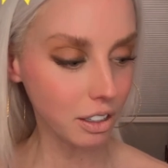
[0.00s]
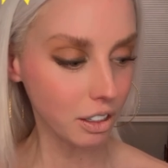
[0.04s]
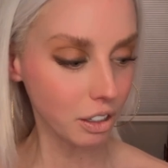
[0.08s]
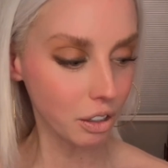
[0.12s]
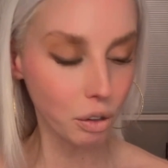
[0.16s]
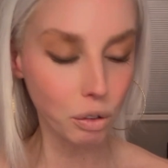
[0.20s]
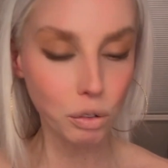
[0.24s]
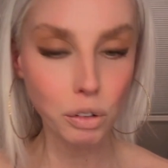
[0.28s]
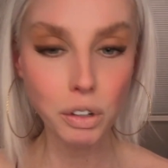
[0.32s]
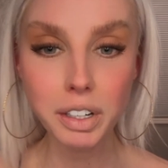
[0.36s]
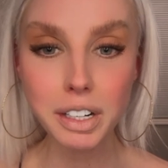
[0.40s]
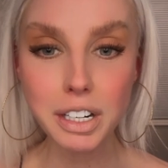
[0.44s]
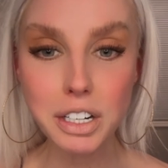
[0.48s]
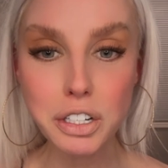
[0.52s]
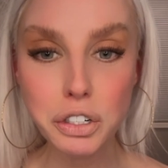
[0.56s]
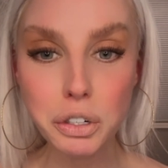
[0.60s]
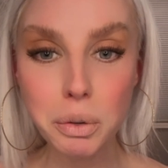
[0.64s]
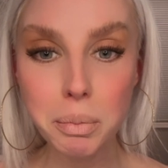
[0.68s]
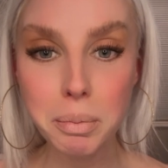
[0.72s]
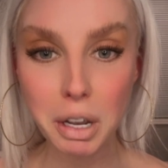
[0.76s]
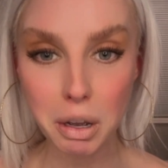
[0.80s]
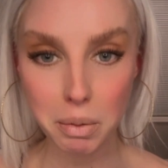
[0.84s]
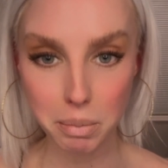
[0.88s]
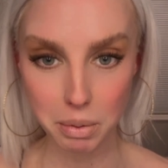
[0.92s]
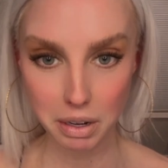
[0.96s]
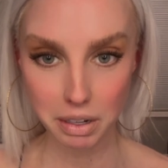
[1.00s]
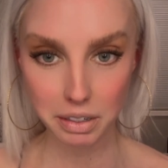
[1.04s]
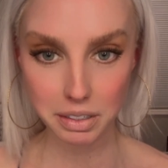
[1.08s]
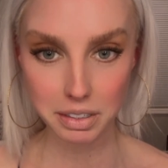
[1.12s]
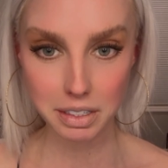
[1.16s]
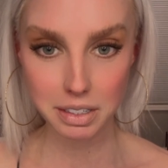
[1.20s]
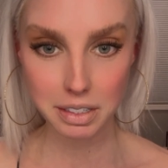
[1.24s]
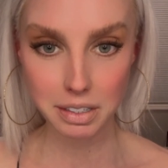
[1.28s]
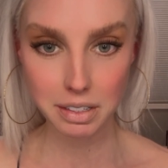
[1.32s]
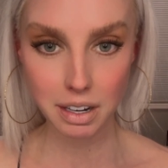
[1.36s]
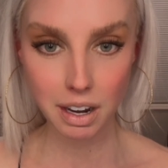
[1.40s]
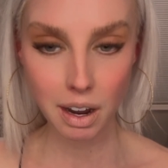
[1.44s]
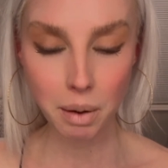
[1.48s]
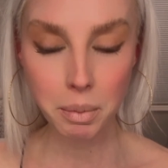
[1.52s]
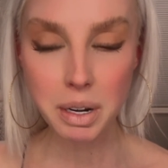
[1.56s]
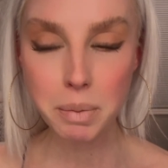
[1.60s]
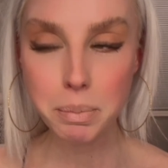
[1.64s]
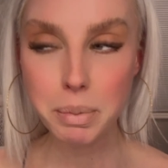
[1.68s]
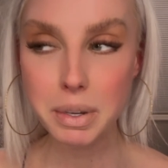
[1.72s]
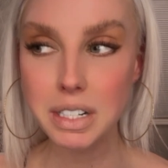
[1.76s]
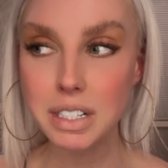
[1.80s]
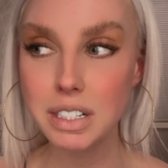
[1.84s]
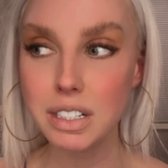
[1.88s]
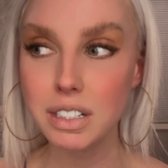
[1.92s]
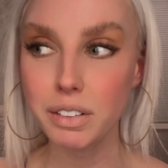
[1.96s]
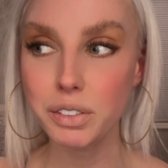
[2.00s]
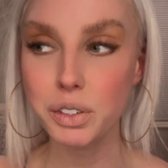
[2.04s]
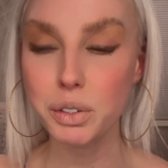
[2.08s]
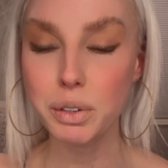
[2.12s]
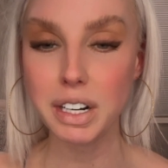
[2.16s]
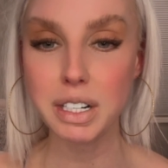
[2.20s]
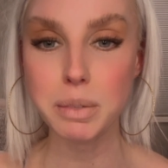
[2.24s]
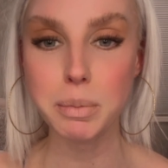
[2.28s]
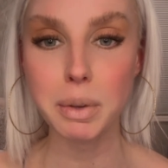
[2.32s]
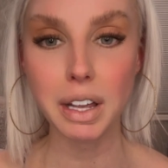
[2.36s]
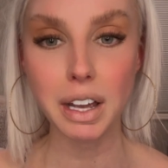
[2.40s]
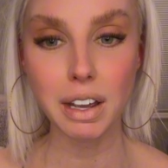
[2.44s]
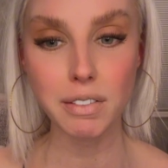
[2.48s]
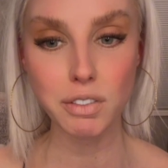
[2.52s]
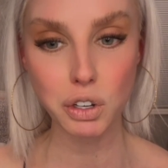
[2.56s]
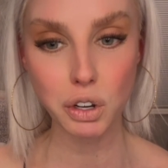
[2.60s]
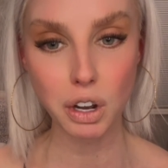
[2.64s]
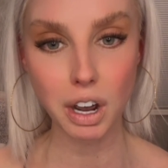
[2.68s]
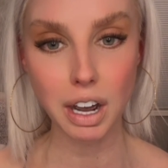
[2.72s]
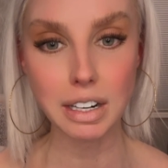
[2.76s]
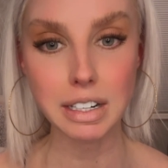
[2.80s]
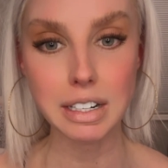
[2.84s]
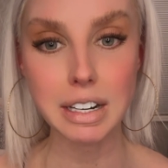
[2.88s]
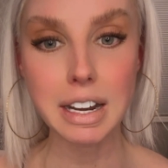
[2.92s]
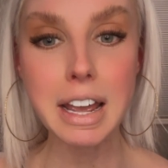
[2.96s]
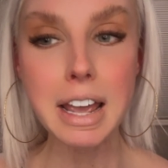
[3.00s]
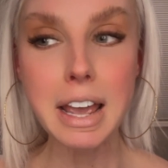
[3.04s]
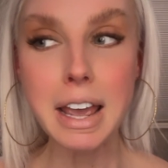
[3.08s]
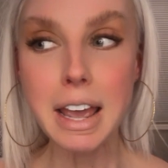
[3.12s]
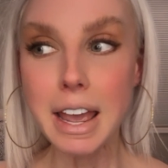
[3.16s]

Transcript: look at your mailbox. How many pieces of direct mail have you gotten?